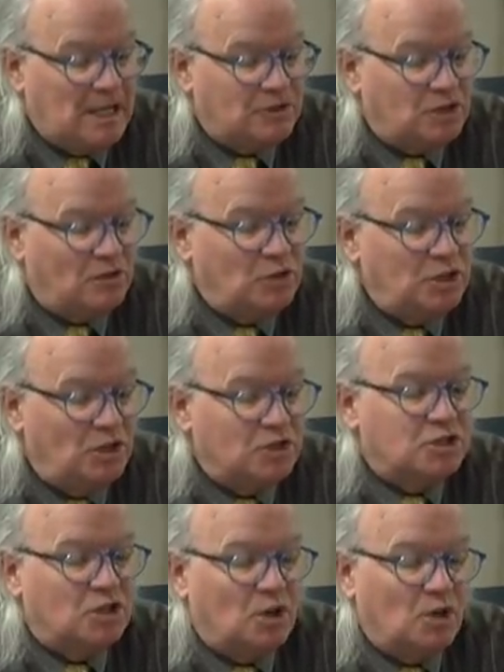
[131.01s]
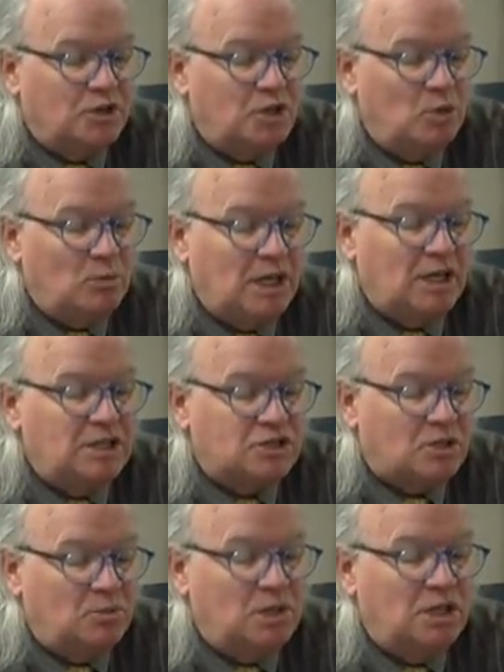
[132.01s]
Several years ago, the
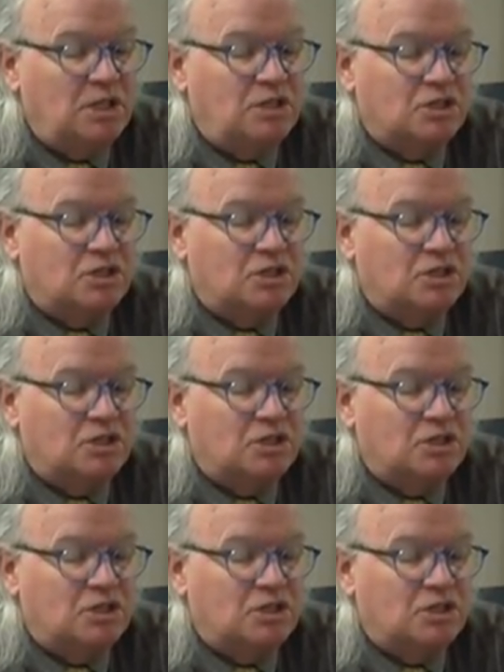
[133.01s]
Humanities Committee